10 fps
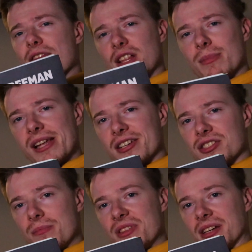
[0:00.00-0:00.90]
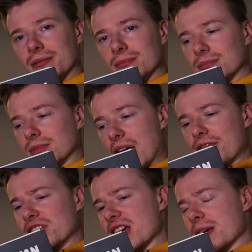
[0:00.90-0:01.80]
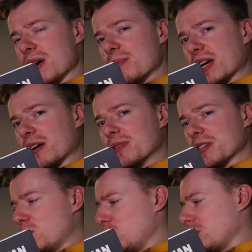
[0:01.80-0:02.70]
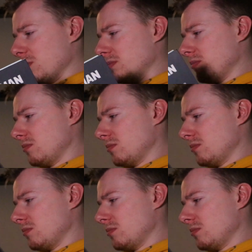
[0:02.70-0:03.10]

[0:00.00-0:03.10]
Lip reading: I feel I'm learning something every time I pick up this book.